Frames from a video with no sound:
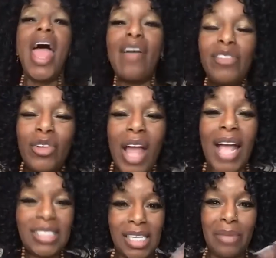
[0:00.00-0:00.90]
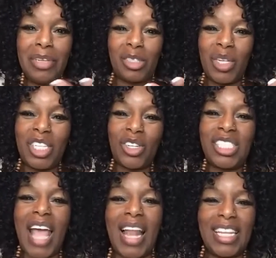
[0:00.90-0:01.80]
Have you guys seen Miss Sweet Show
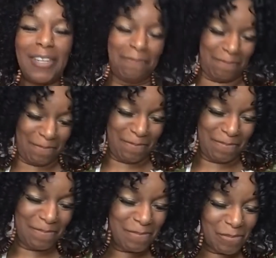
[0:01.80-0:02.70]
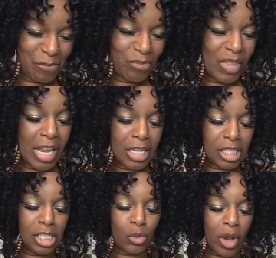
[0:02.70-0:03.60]
Sally?
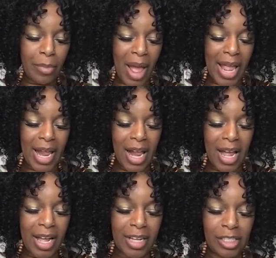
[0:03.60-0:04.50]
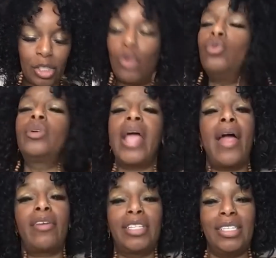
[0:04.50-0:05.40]
She's one of my school
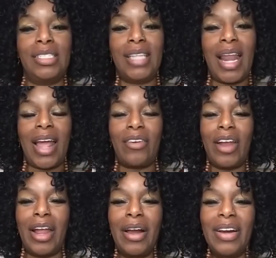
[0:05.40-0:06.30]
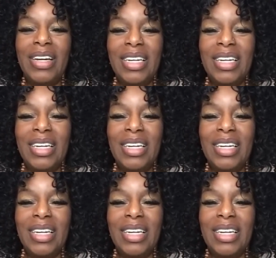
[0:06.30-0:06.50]
characters that I create.